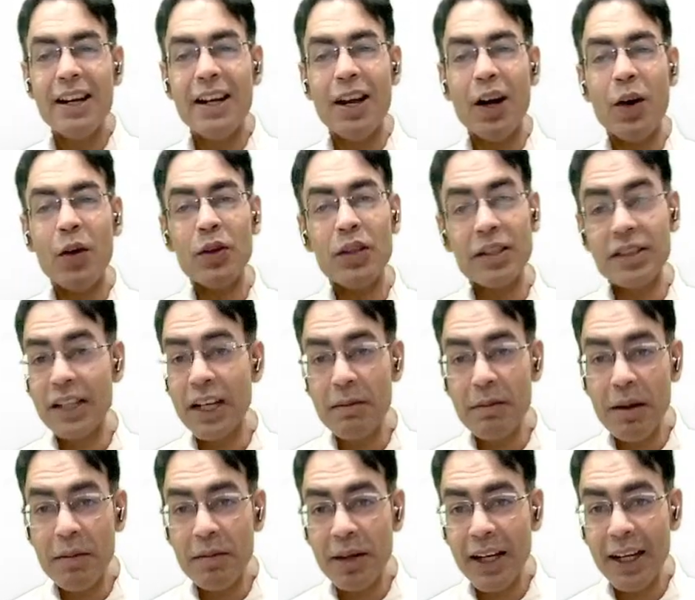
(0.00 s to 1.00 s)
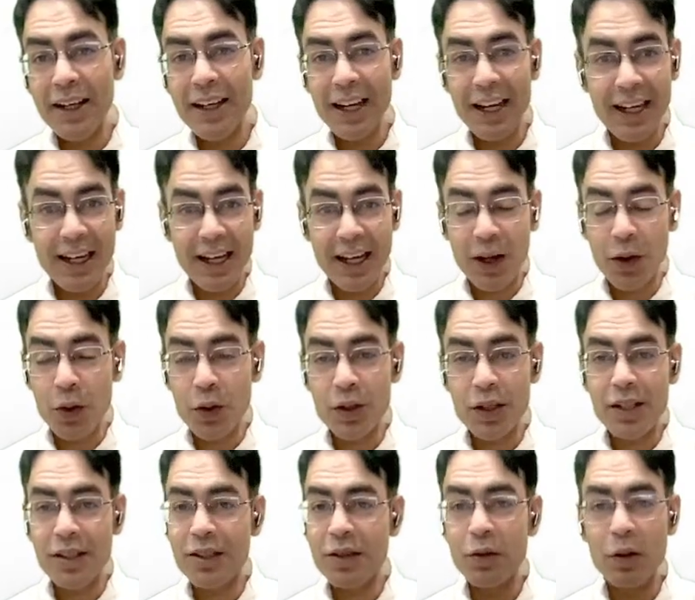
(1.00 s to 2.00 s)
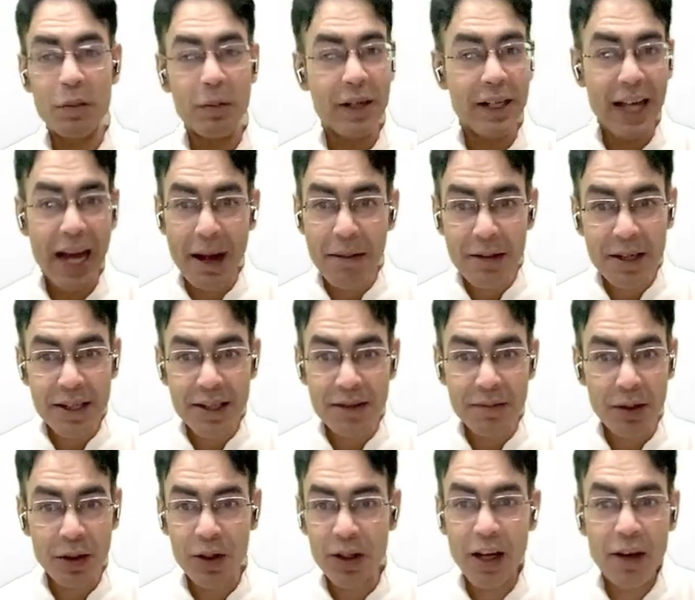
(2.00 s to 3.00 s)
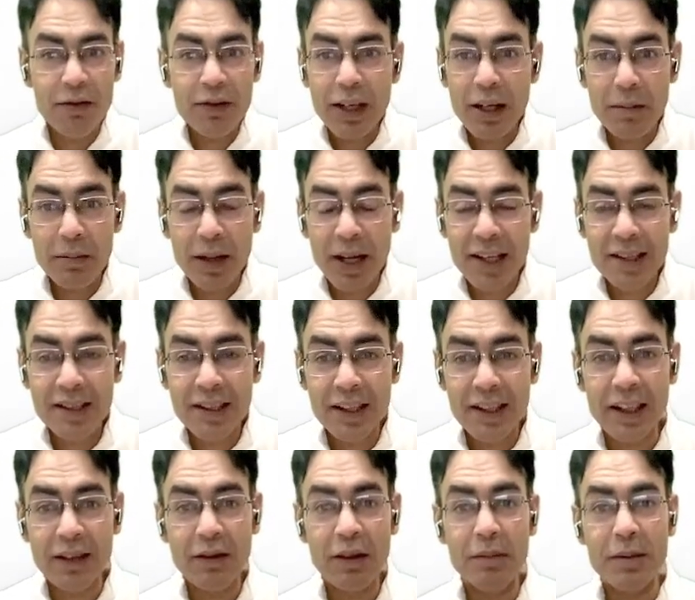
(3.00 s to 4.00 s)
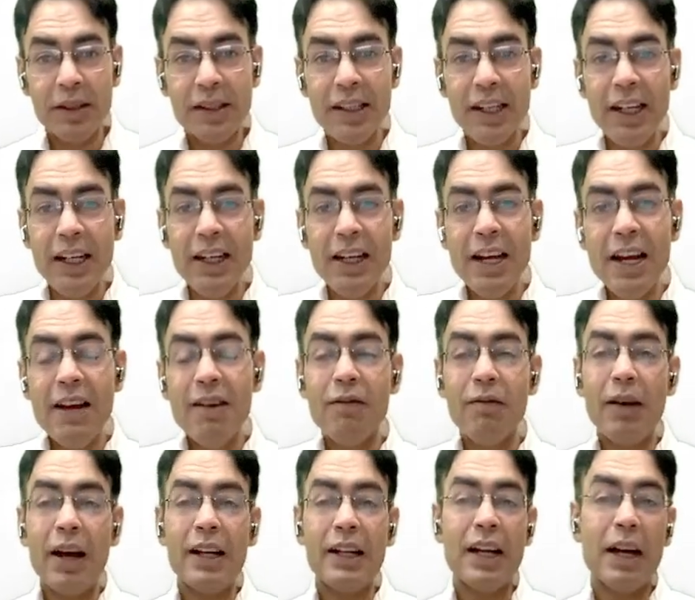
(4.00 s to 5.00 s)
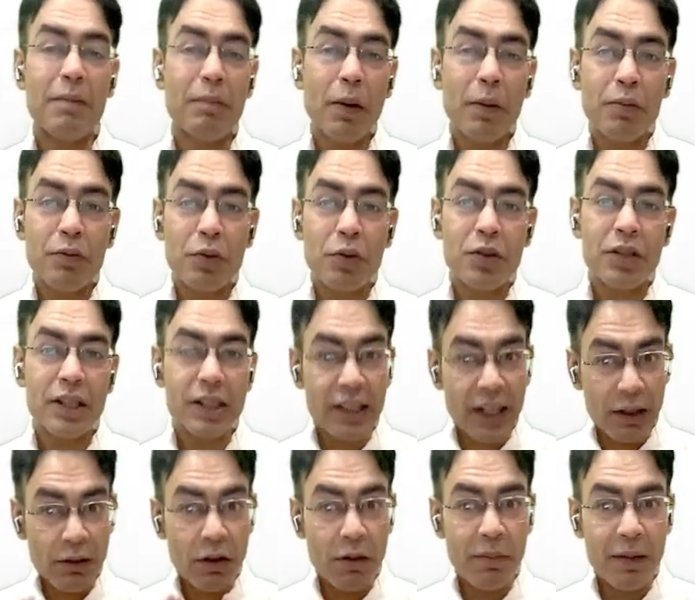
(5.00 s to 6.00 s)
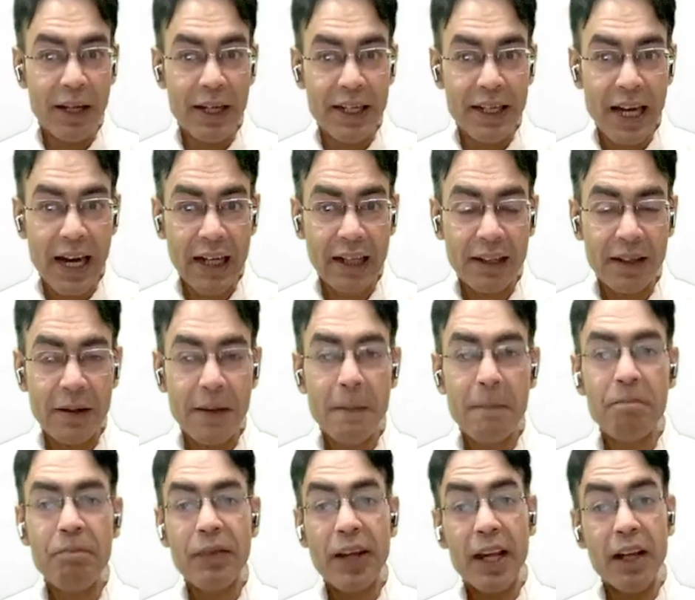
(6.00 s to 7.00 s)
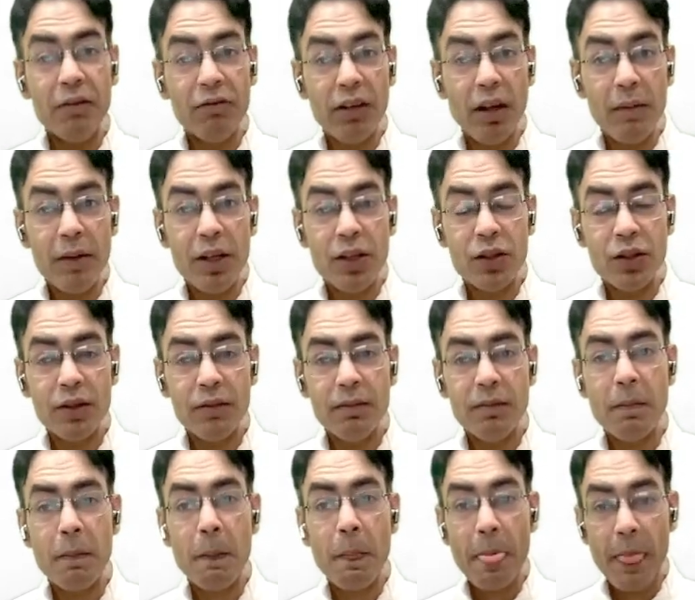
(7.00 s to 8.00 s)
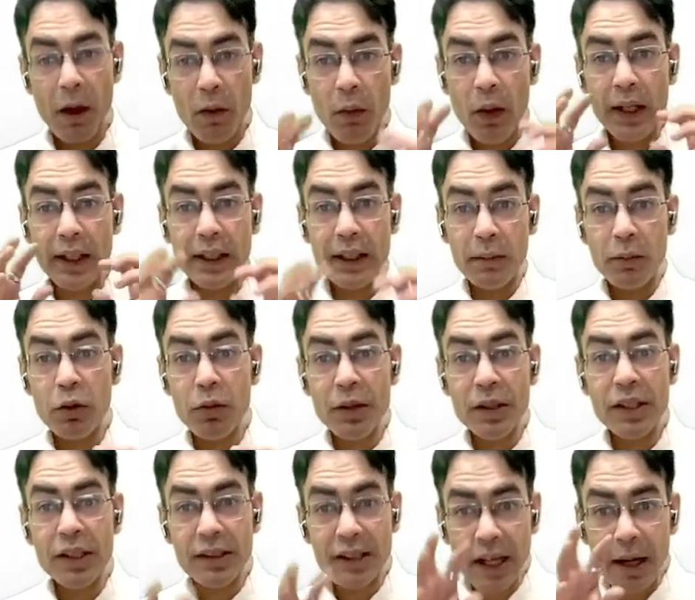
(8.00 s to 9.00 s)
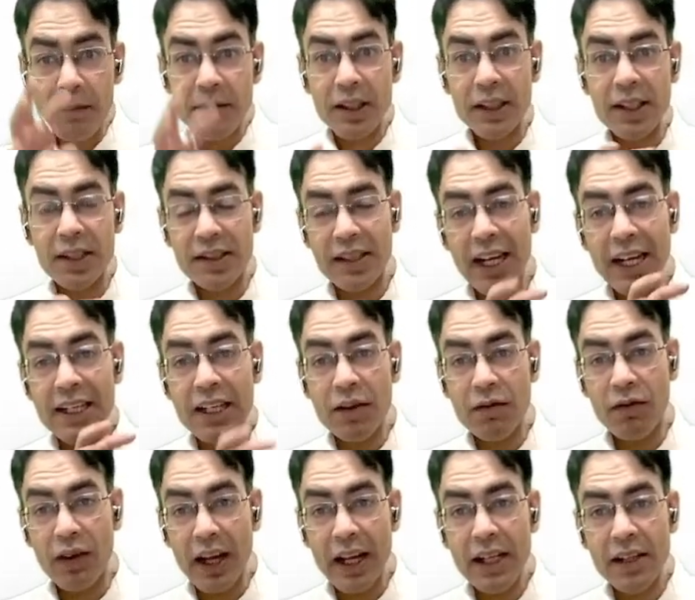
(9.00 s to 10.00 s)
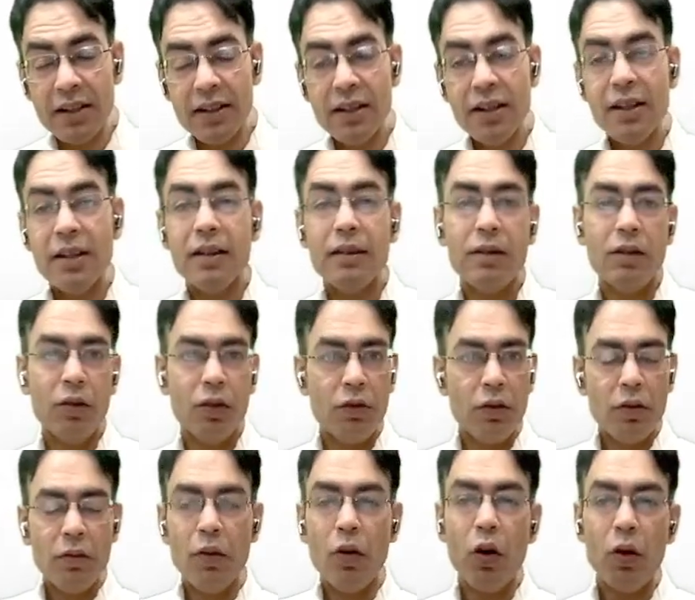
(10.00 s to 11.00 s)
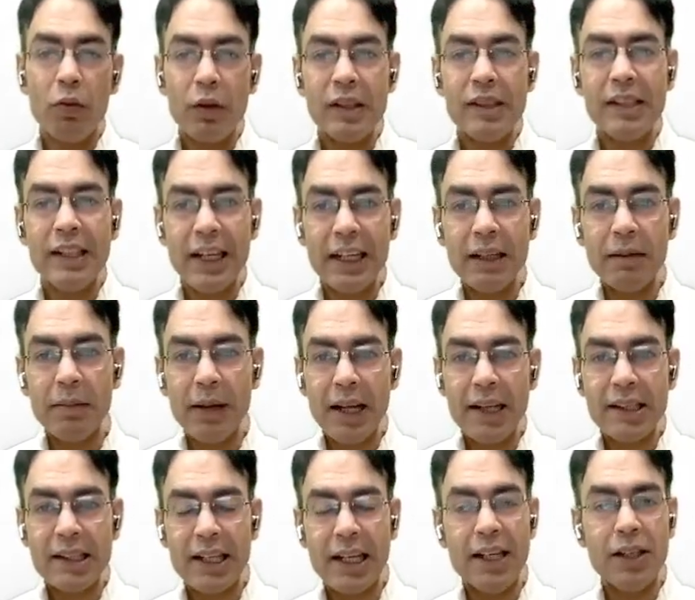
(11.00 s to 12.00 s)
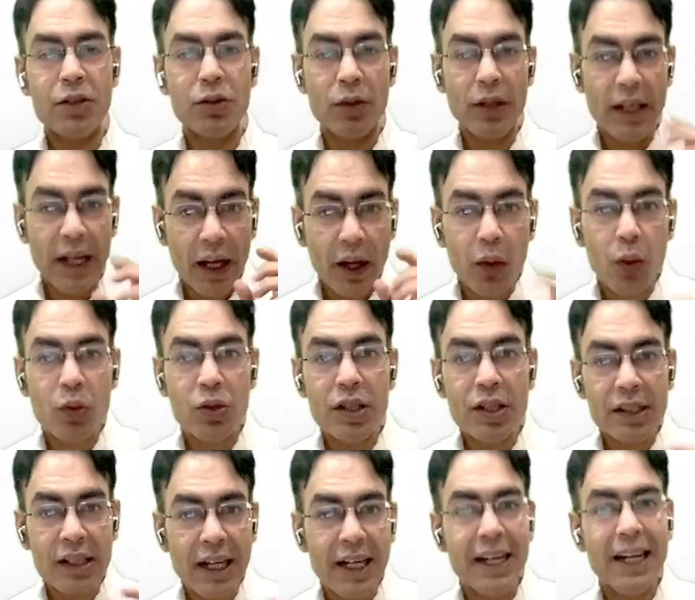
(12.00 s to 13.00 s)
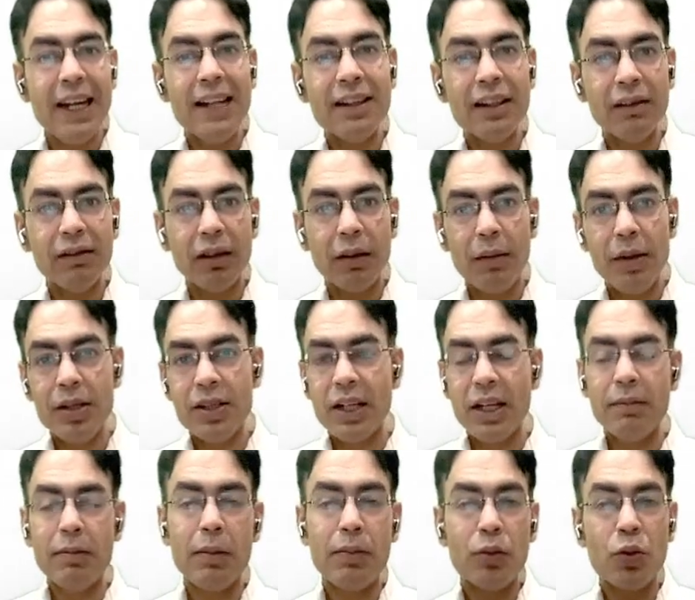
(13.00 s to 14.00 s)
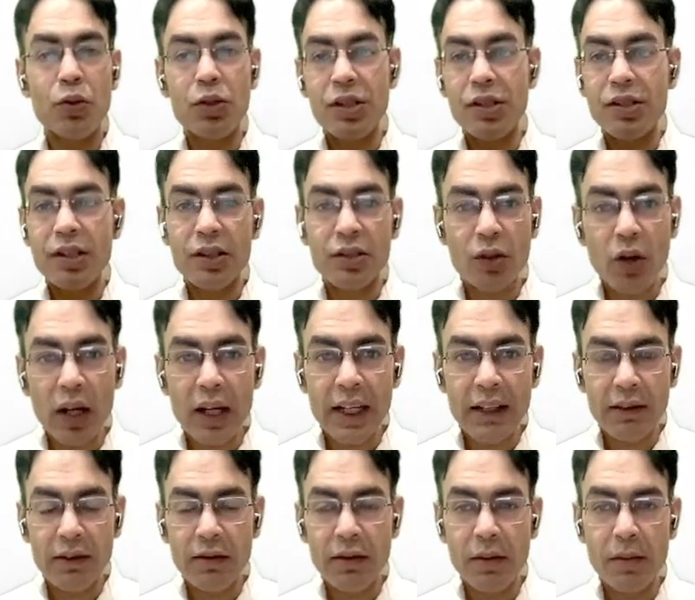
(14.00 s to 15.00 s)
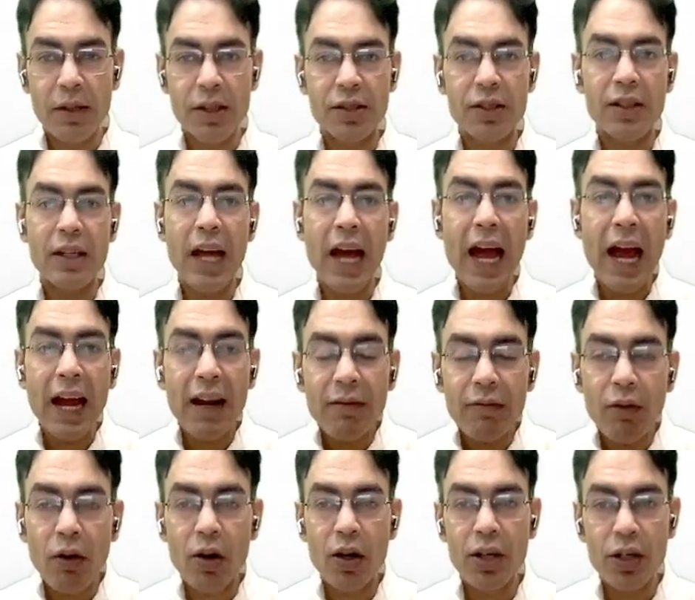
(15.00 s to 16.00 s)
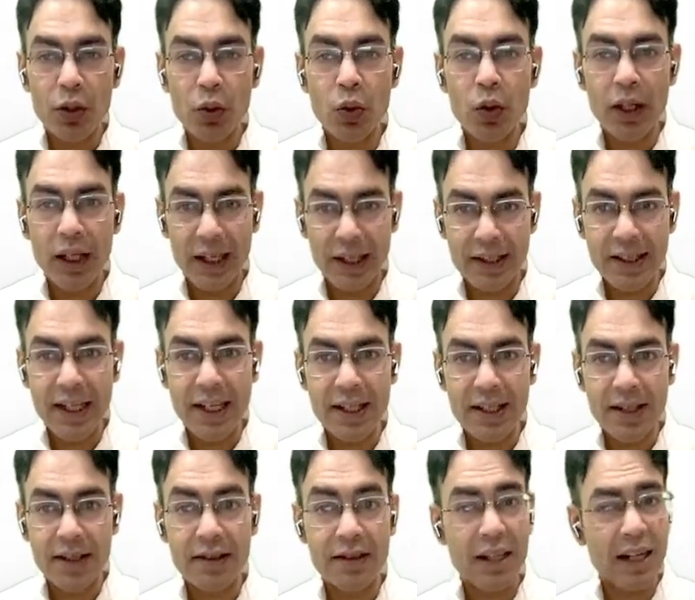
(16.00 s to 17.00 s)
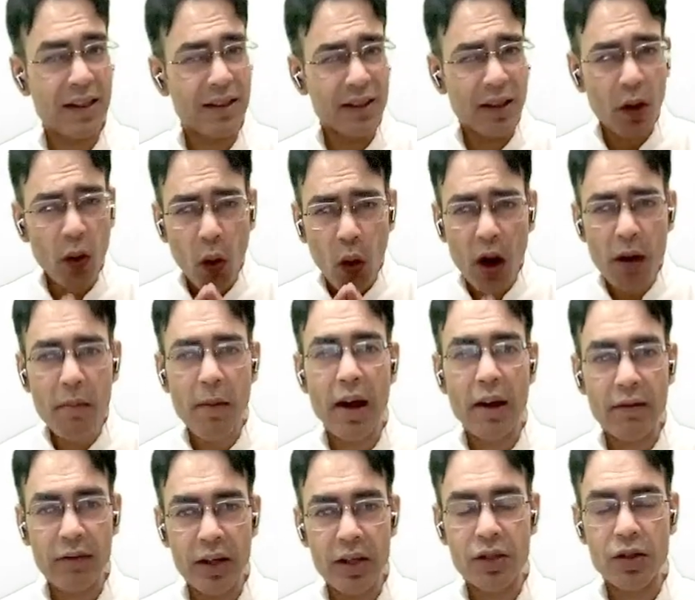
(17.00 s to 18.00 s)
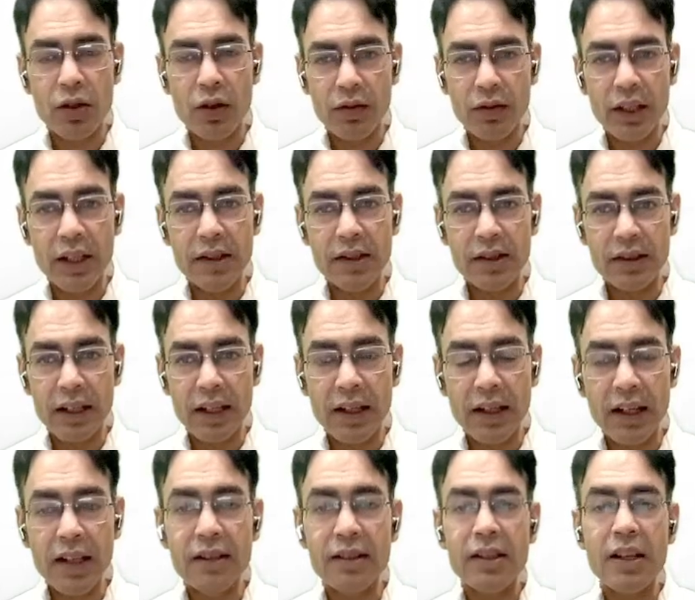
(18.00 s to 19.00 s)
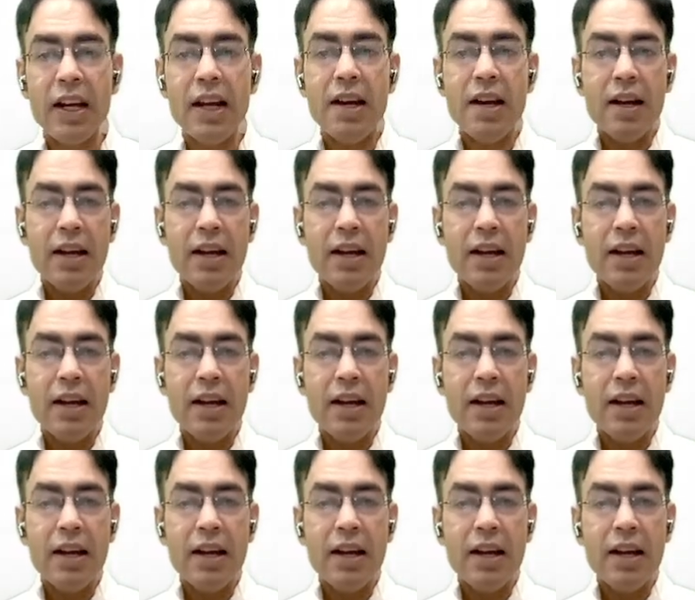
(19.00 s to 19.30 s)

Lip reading: Now, the cell membrane in necrosis will be damaged because after a blast, nothing will be seen, but apoptosis, it will be intact. Inflammation, where the WBCs comes at the site and fight, so it will be always seen in a blast site. So necrosis contains inflammation, apoptosis does not have inflammation, and for a nuclear changes. That's the hallmark feature of these cell deaths.